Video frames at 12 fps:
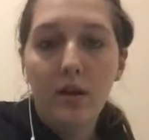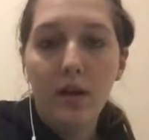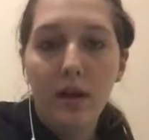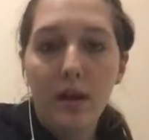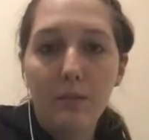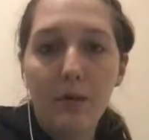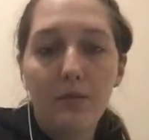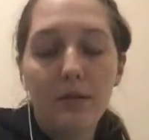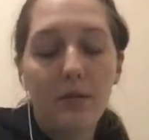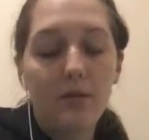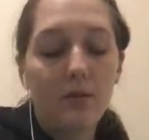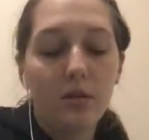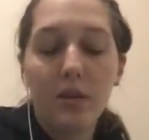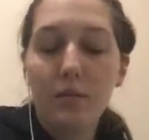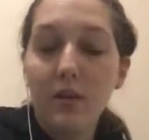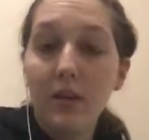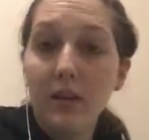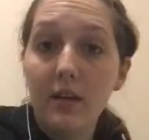and my videos are going to
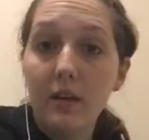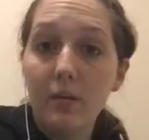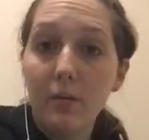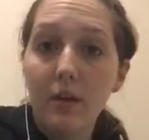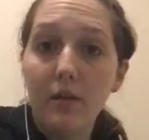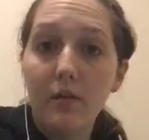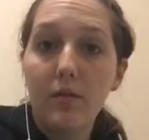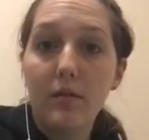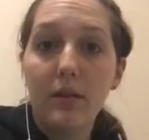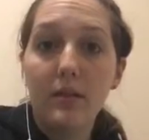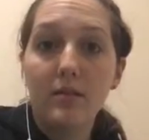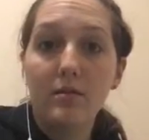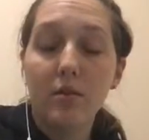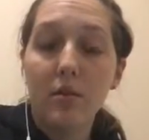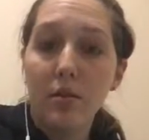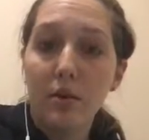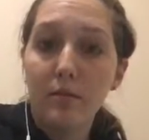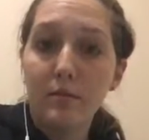begin with his
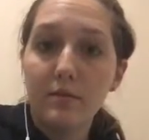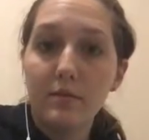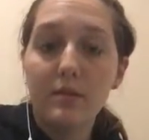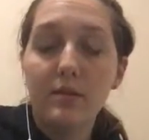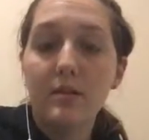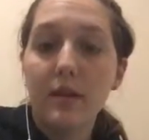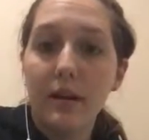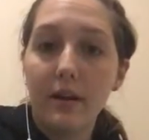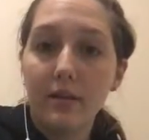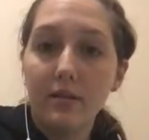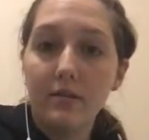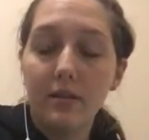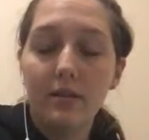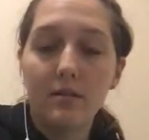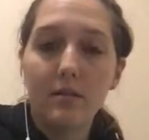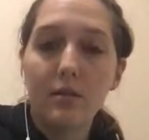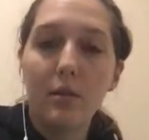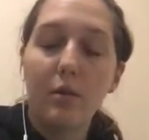arms, his legs, and his
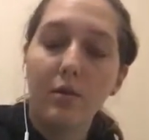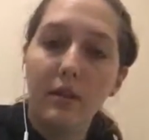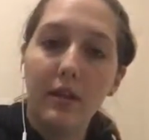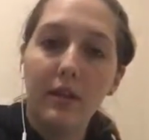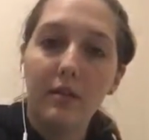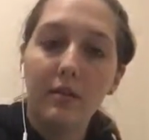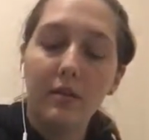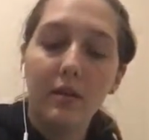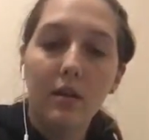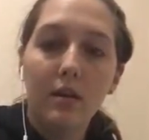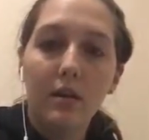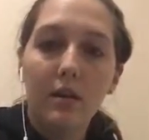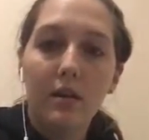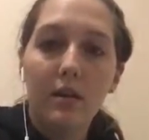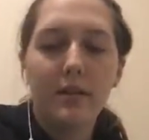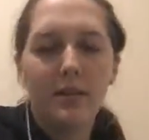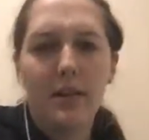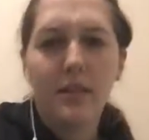clothing, and
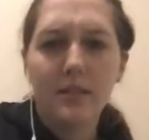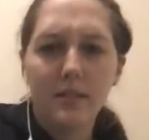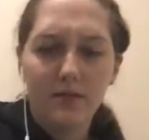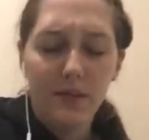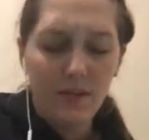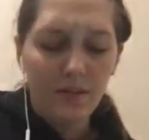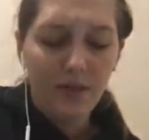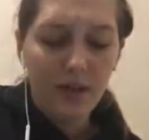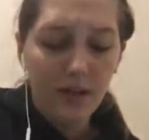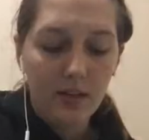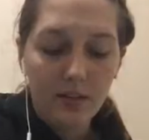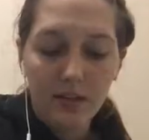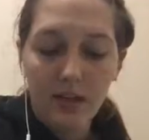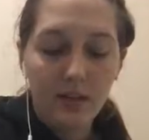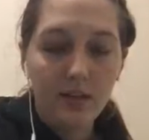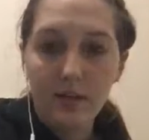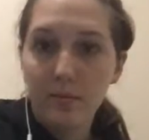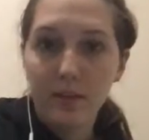his hands and feet. His
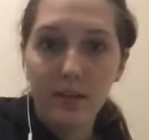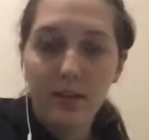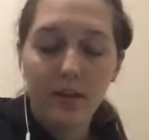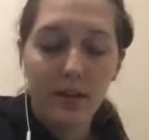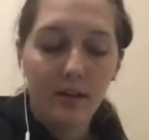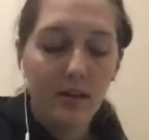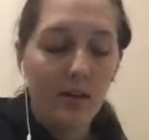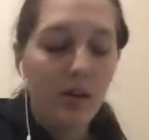head's completely done.